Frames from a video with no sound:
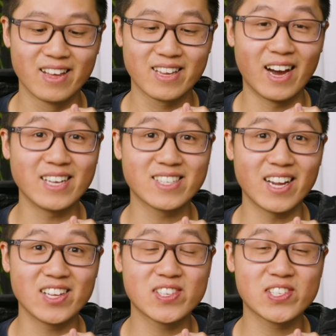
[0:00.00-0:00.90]
Guys,
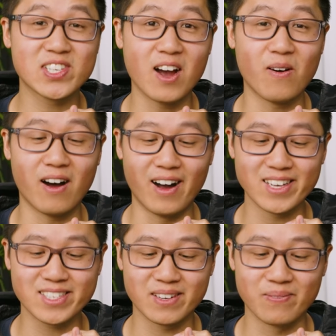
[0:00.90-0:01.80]
that is so
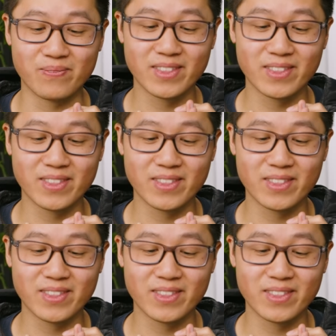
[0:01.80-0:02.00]
awesome.